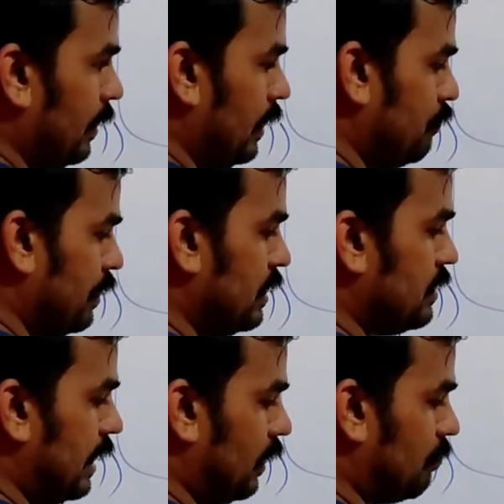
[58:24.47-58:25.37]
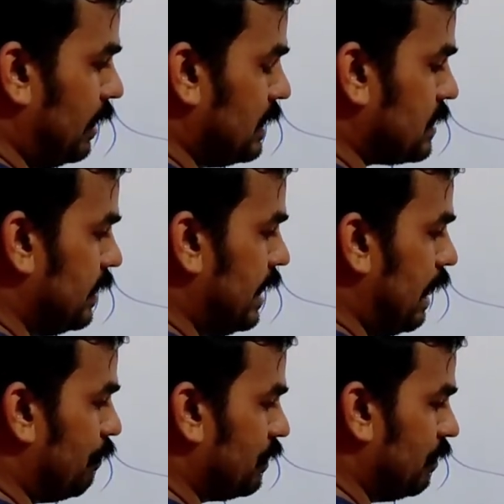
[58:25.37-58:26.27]
Infinity angle minus 90 I
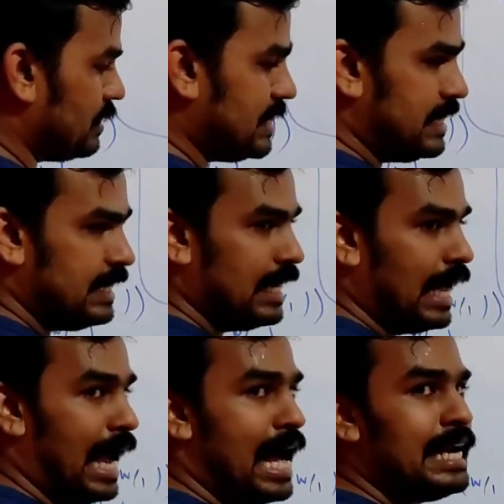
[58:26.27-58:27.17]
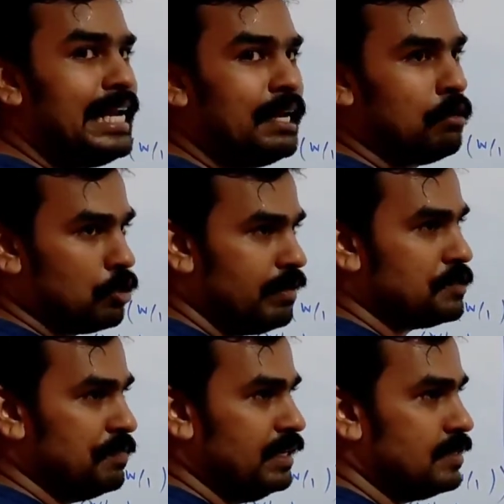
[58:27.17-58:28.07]
have to start.
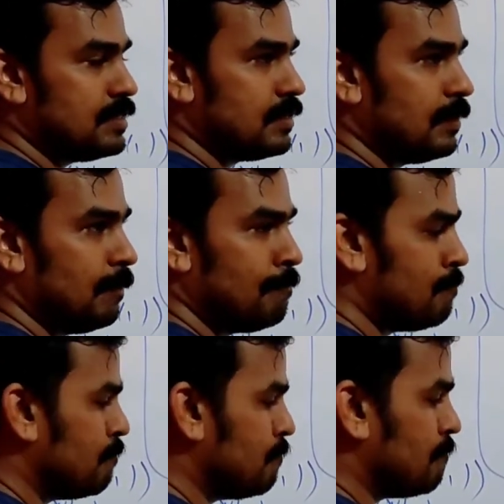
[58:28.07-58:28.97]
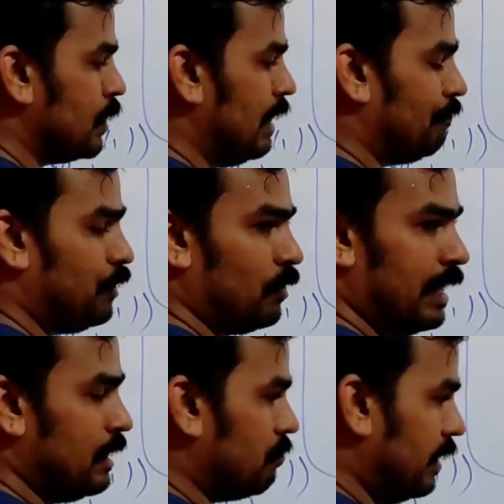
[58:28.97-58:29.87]
Anti-clockwise means left or
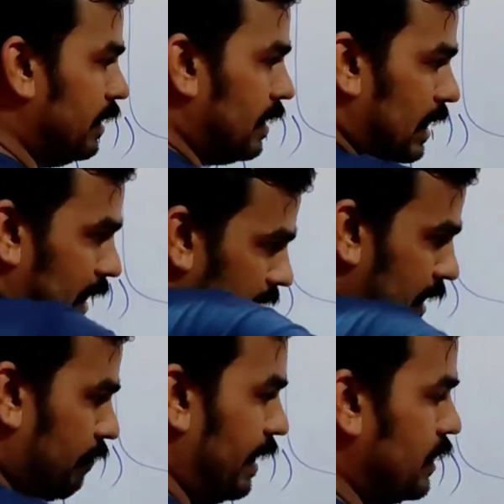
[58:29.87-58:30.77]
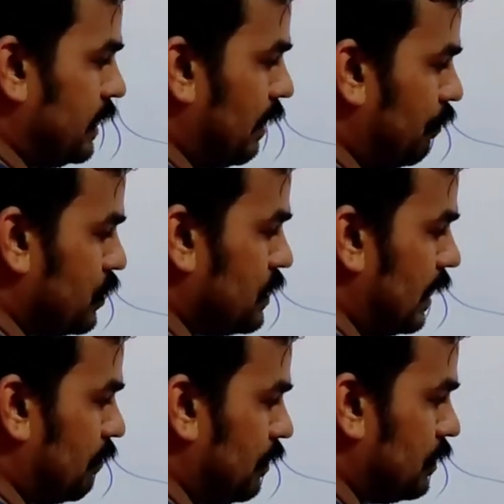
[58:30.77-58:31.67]
right, my dear? Right you have to
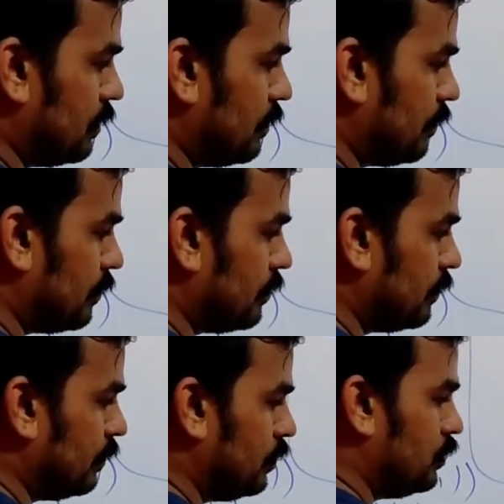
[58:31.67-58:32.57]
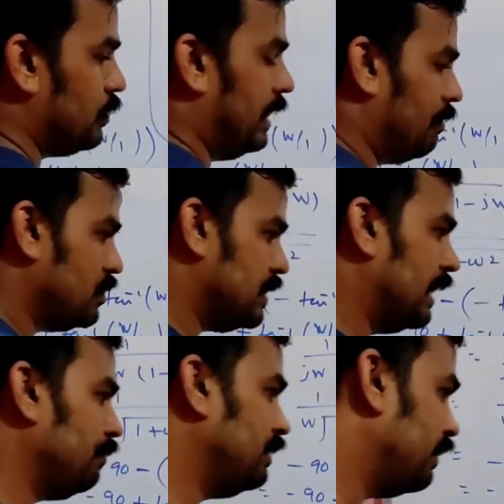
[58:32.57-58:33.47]
start with. So you have to
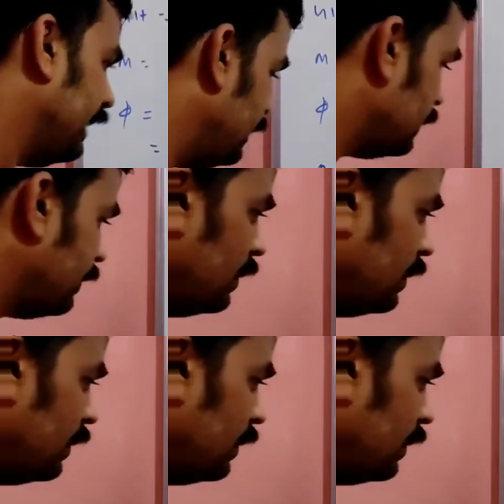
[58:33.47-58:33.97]
start with right.